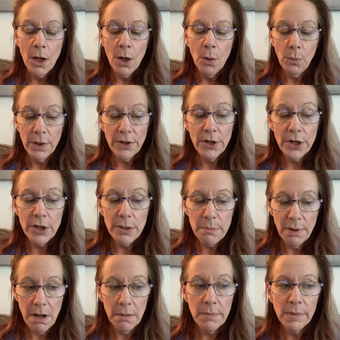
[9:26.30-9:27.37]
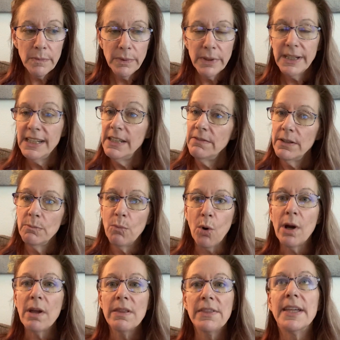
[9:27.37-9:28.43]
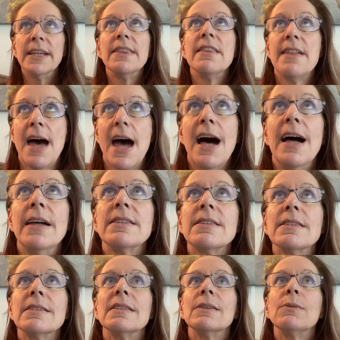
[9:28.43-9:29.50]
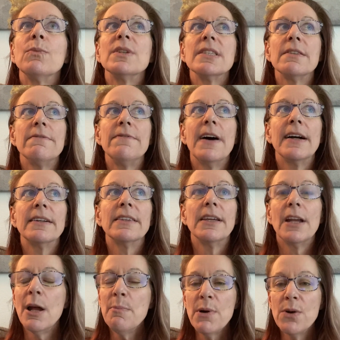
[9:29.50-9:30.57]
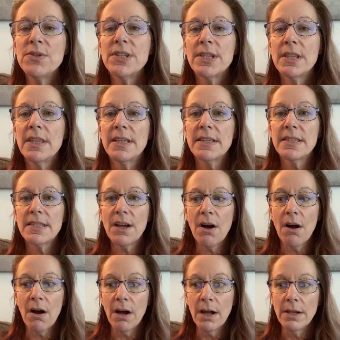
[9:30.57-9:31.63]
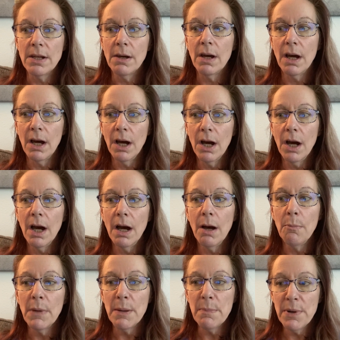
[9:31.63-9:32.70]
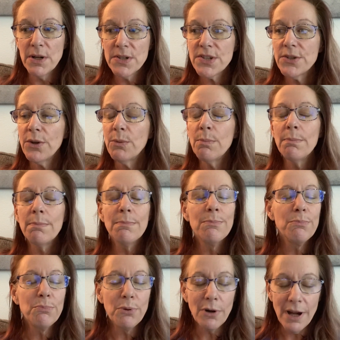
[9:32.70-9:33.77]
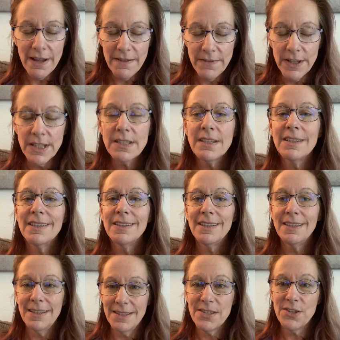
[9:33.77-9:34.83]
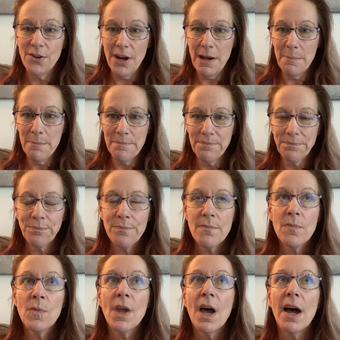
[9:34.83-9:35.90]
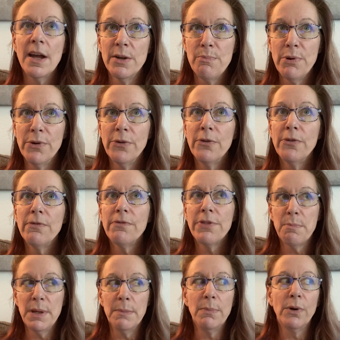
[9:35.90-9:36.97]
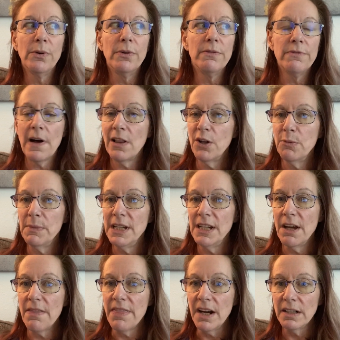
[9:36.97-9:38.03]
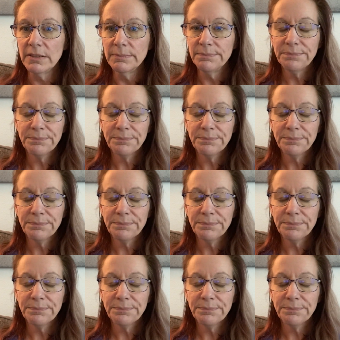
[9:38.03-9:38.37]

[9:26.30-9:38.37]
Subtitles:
What hurt probably even more than that was the fact that I posted this on my personal private Instagram. I approve the people who follow me on there.